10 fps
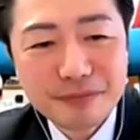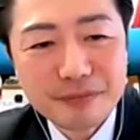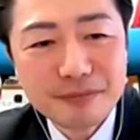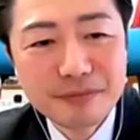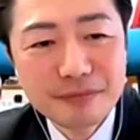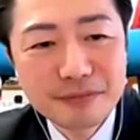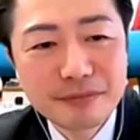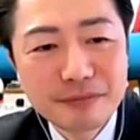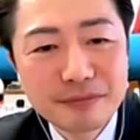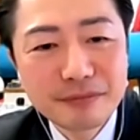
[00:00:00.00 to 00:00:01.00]

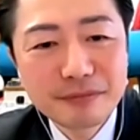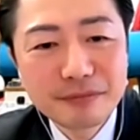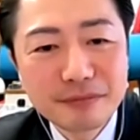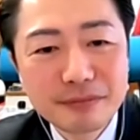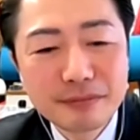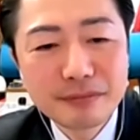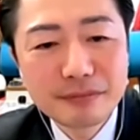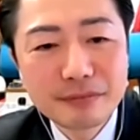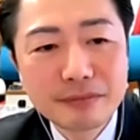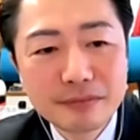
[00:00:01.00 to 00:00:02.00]

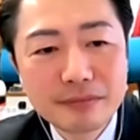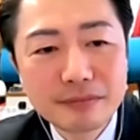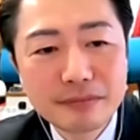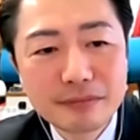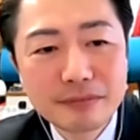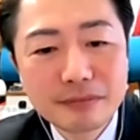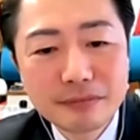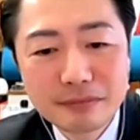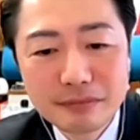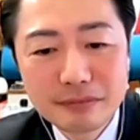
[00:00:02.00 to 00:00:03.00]

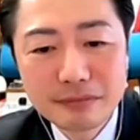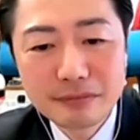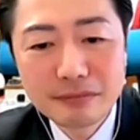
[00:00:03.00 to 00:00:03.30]
(not speaking)